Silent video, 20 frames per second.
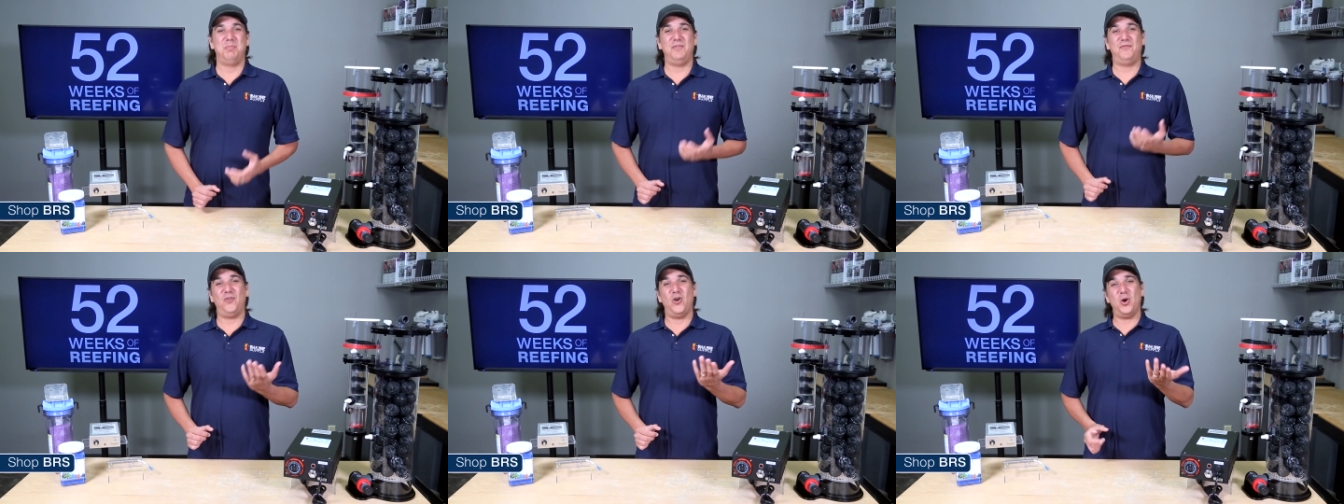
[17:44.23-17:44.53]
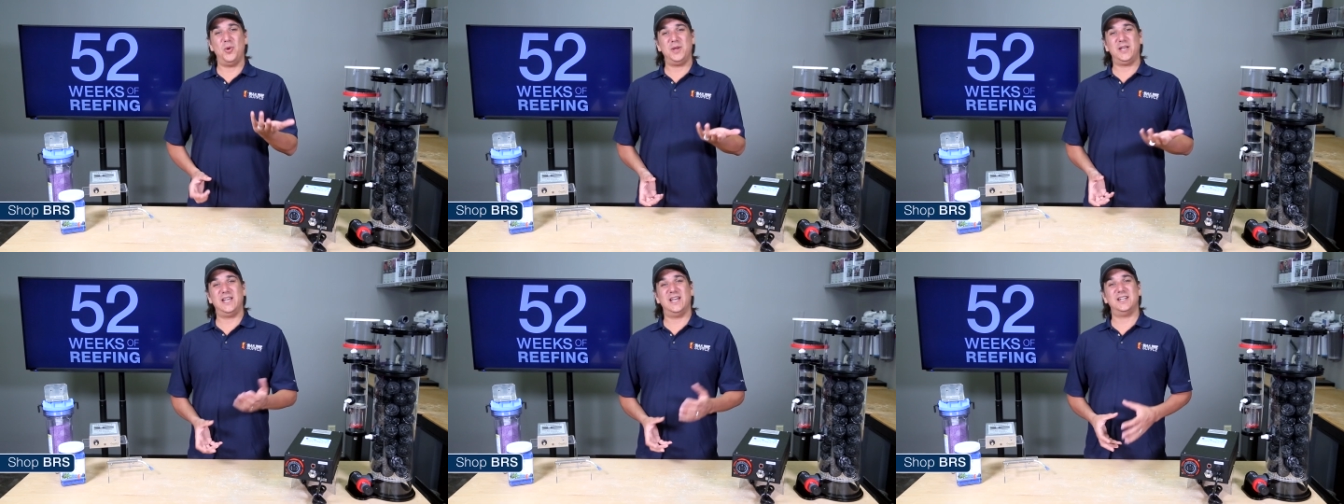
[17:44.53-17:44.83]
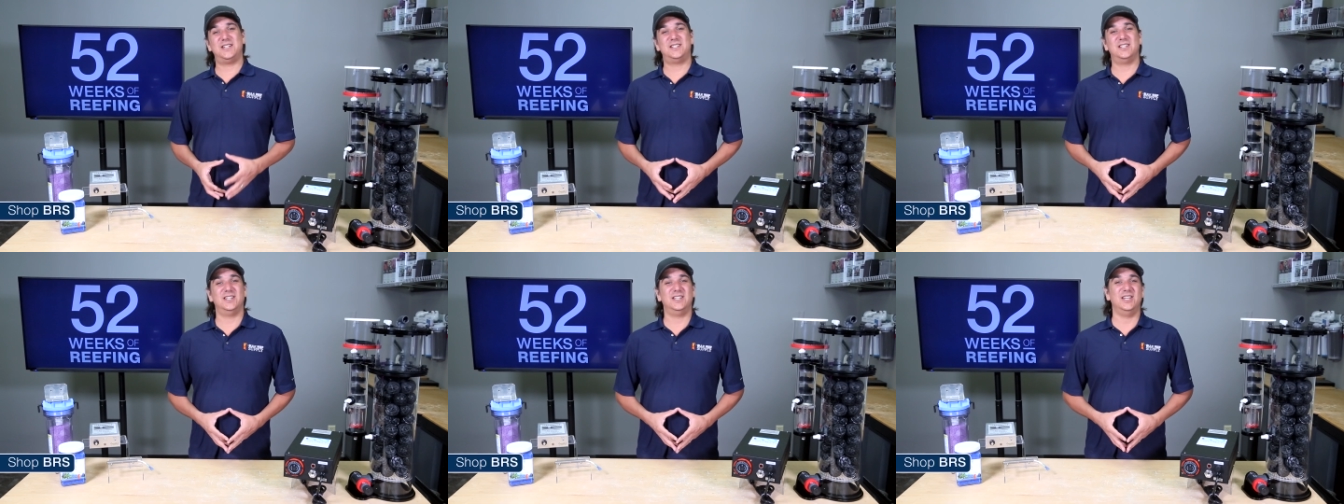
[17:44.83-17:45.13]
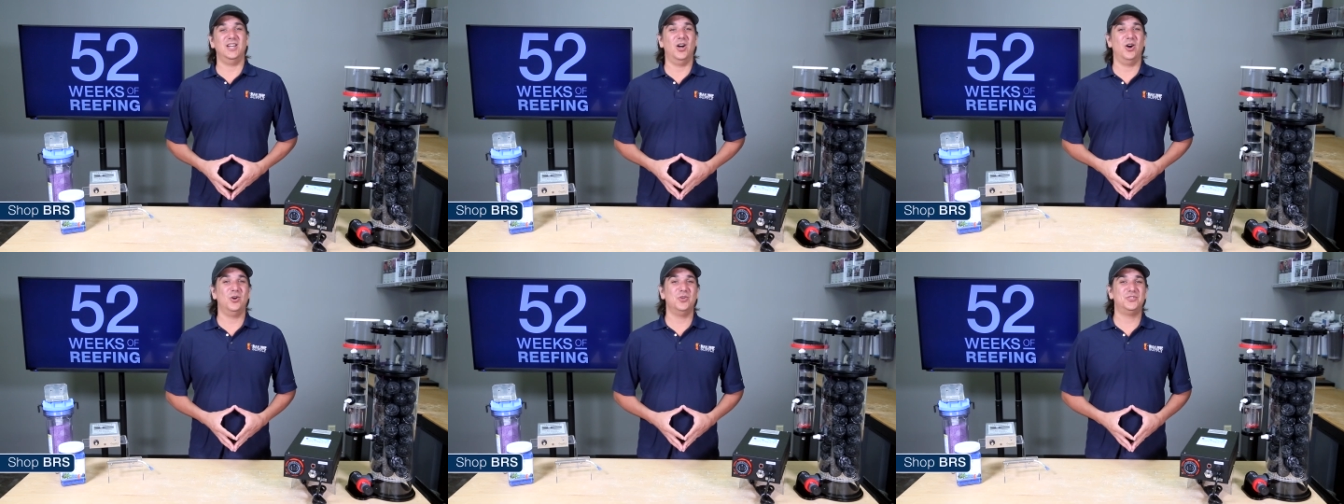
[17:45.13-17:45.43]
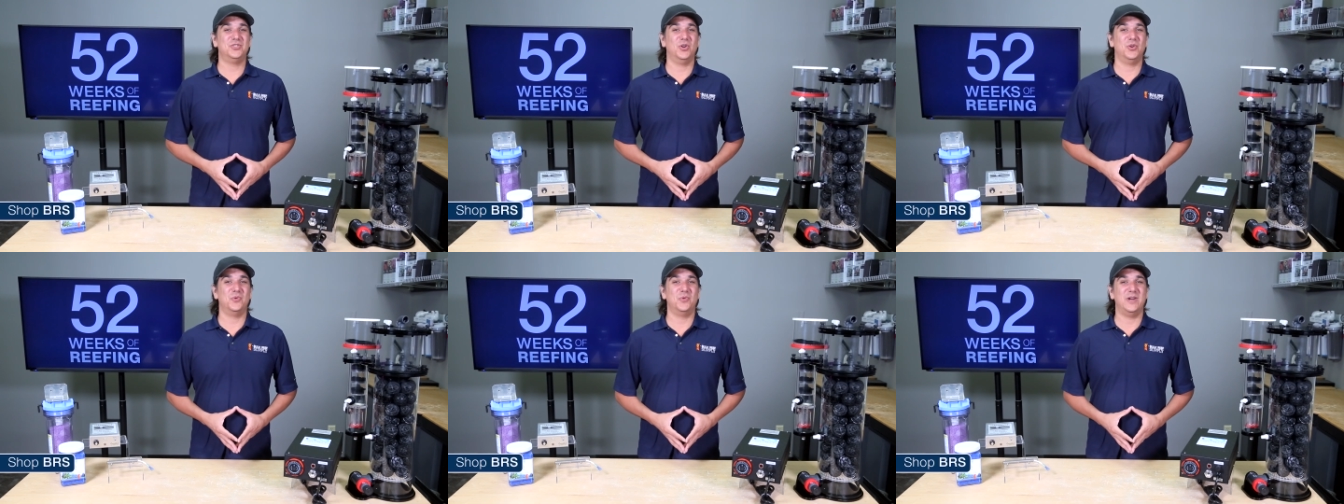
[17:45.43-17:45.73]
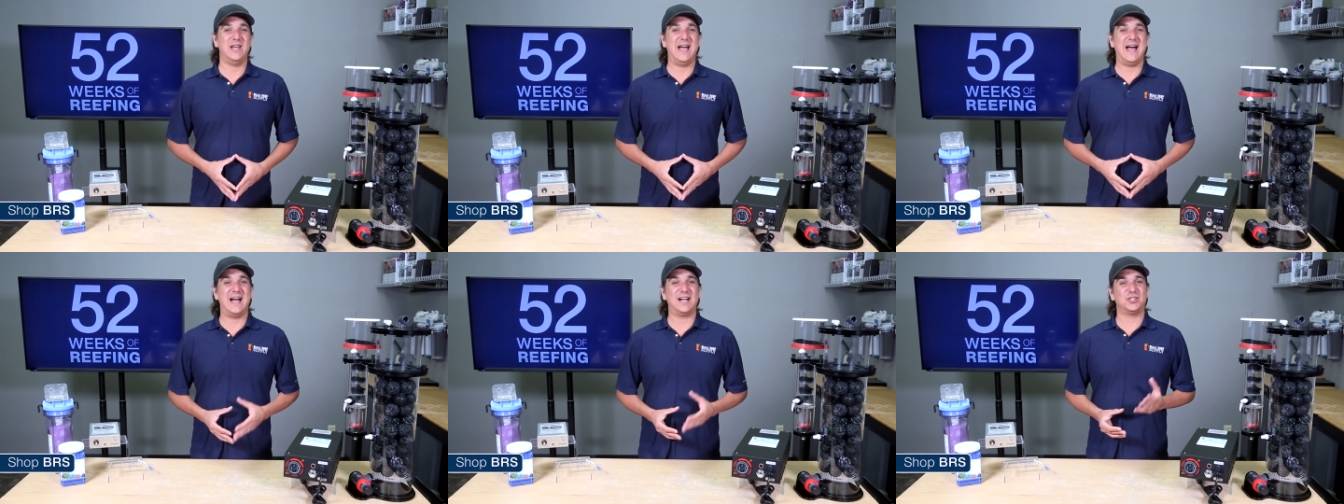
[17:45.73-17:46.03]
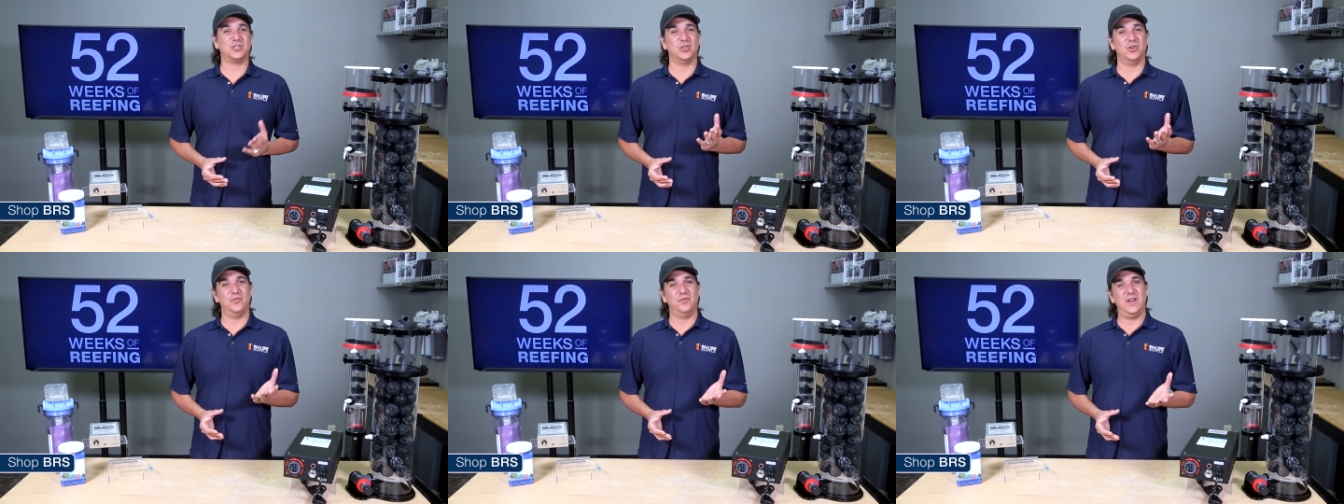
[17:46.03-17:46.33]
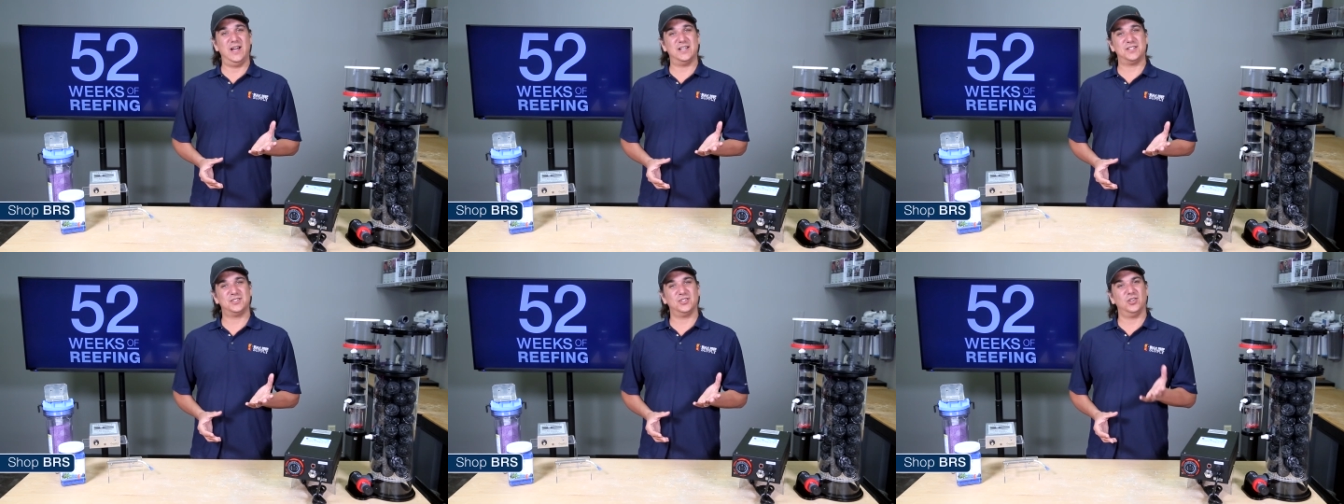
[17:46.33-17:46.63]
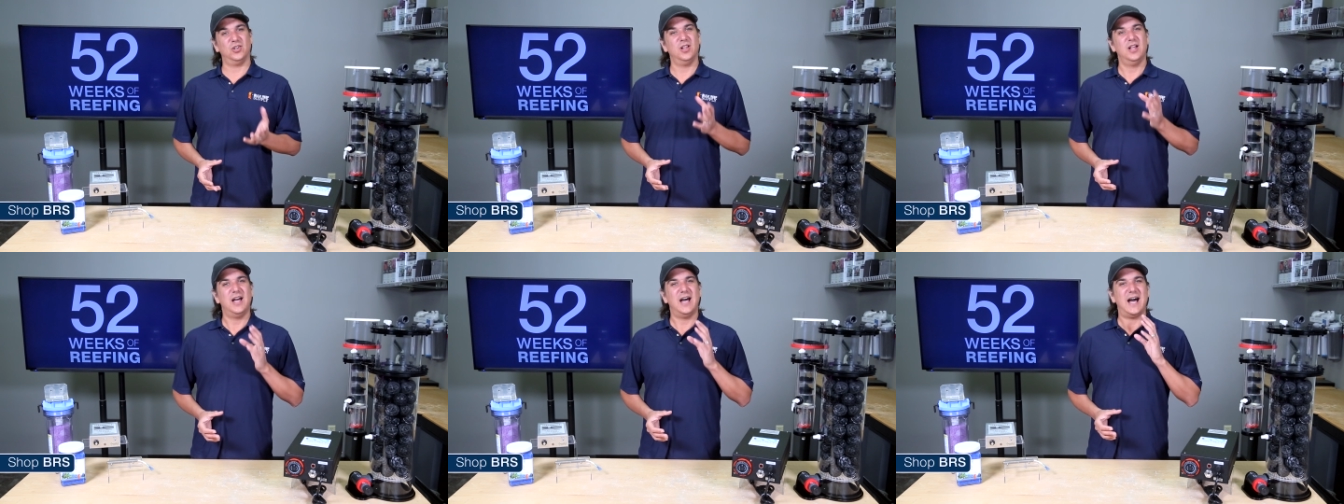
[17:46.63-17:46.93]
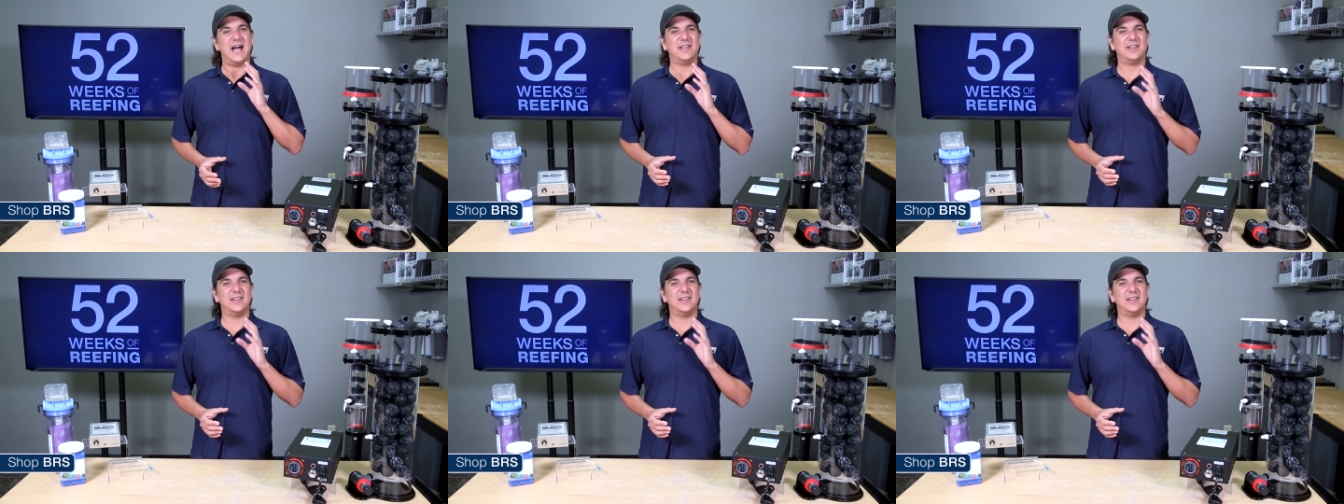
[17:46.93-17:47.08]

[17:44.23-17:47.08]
Before we get to the ozone reactor or vessel,